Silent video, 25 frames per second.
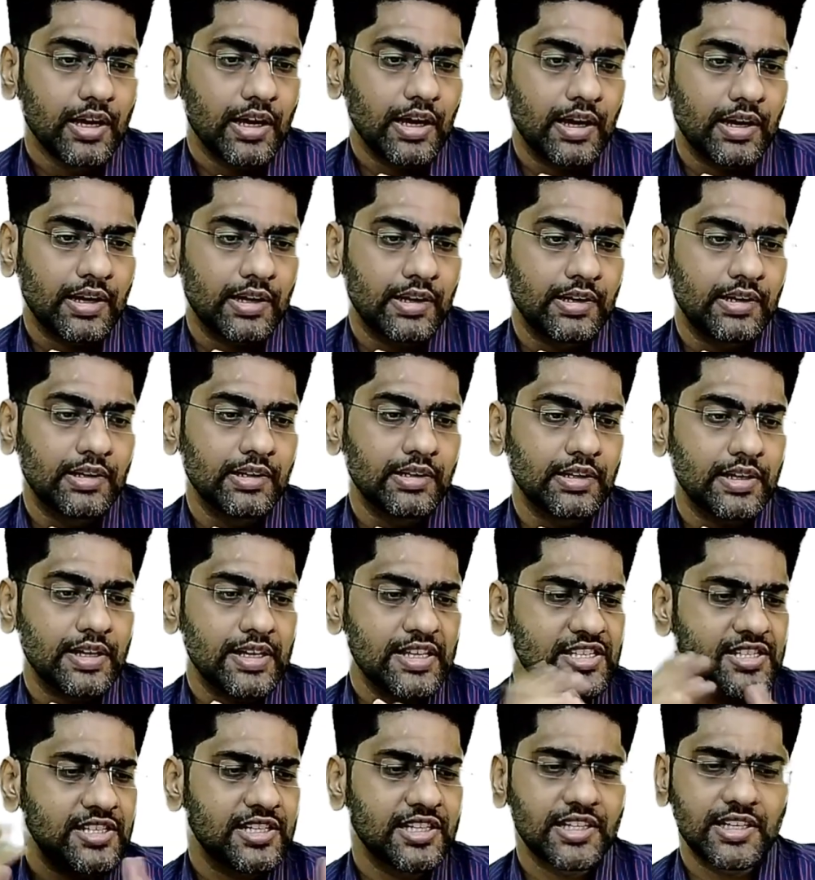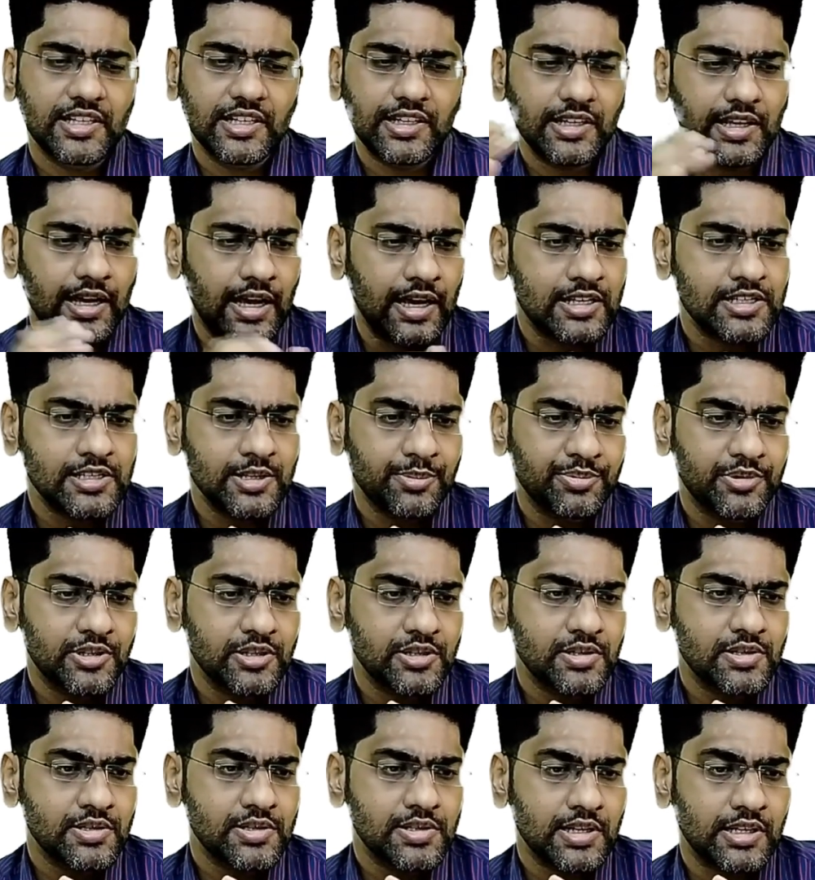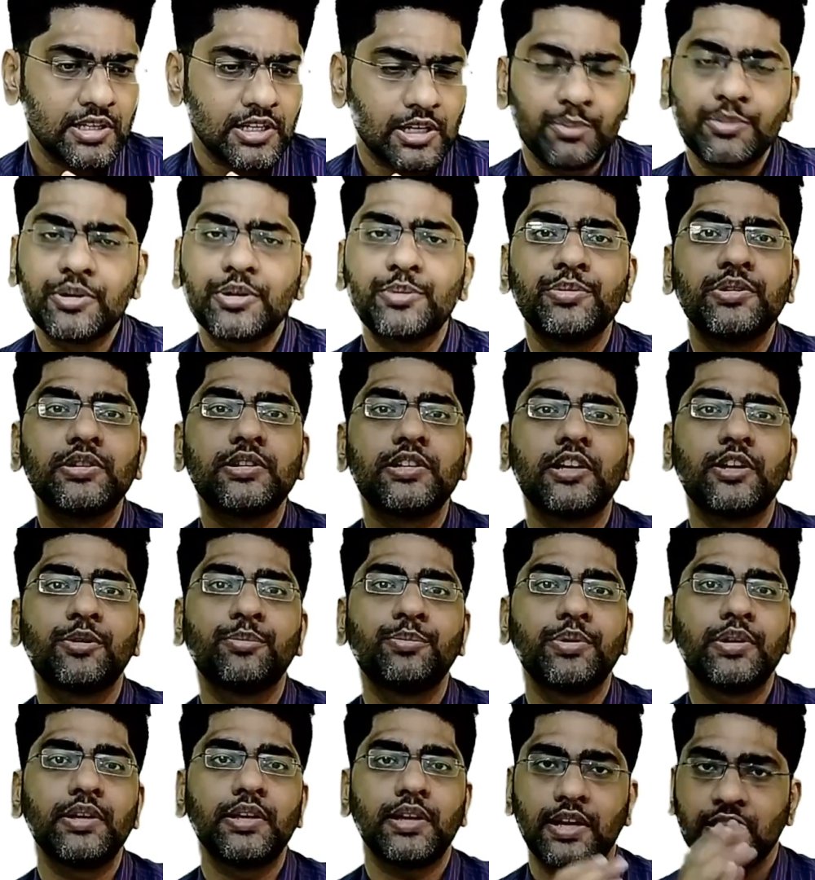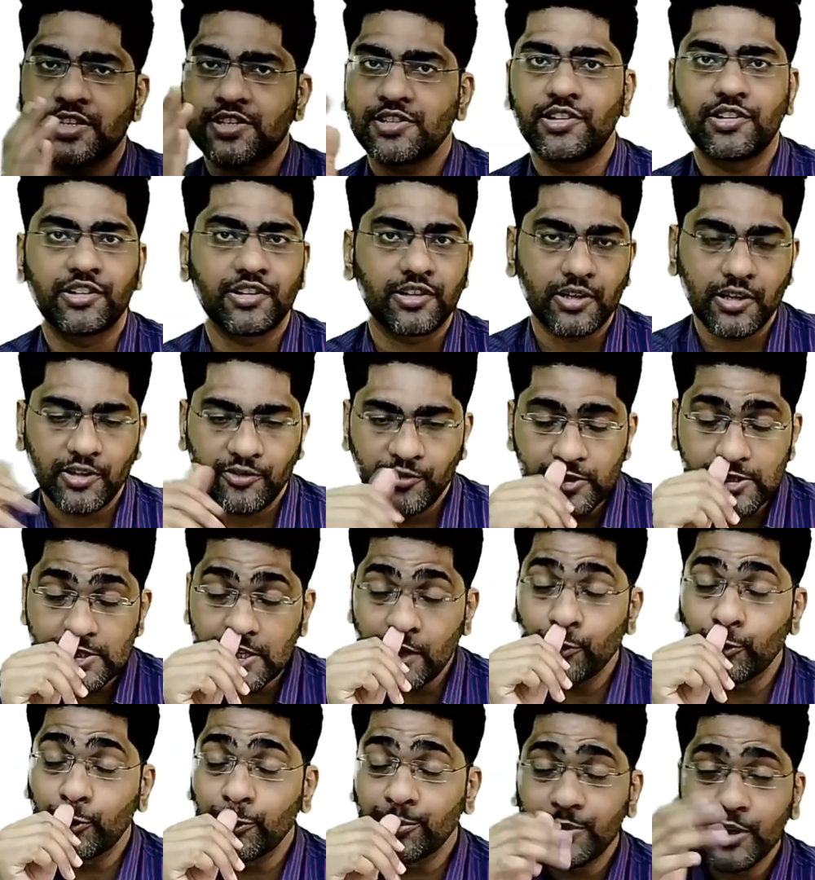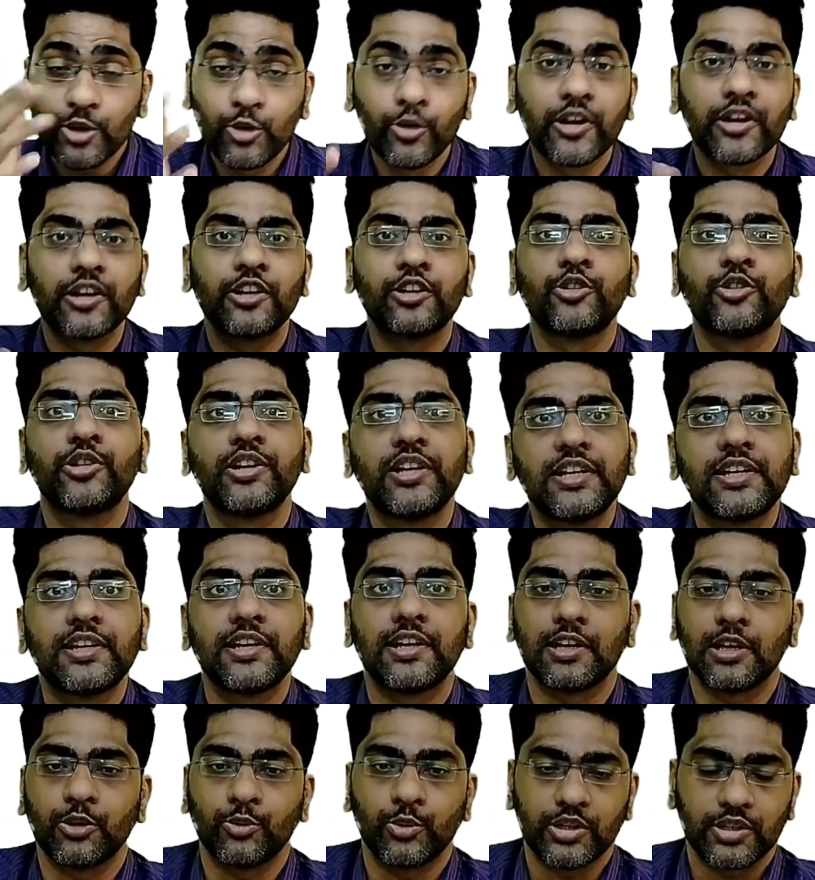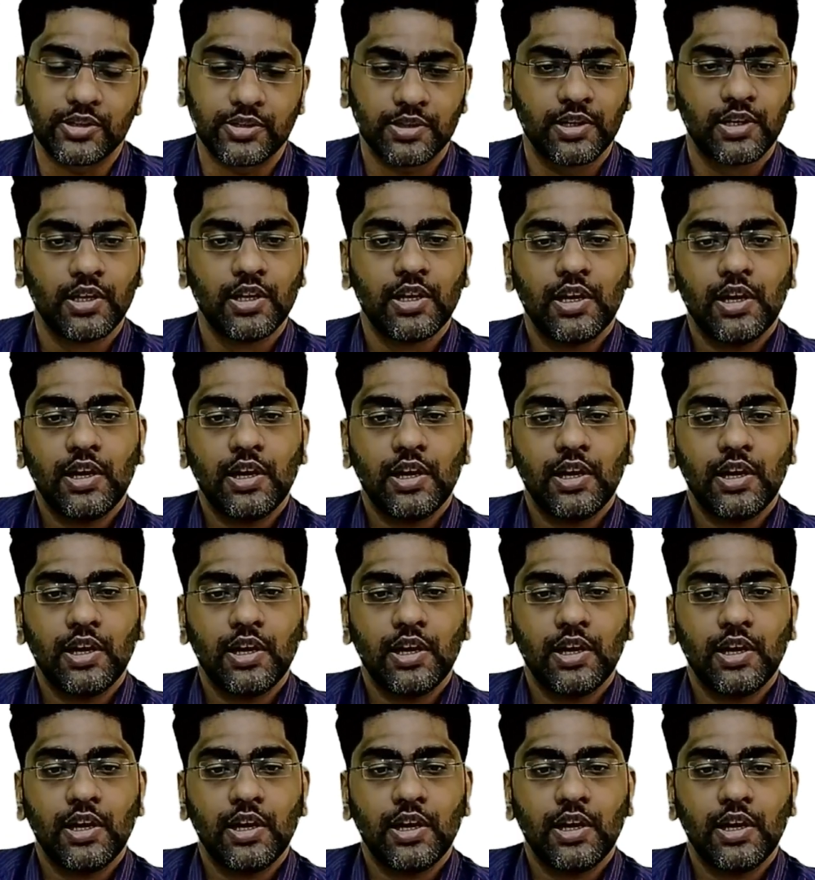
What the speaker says: and ACT, acceptance and commitment therapy, etc., which I won't be going into detail with.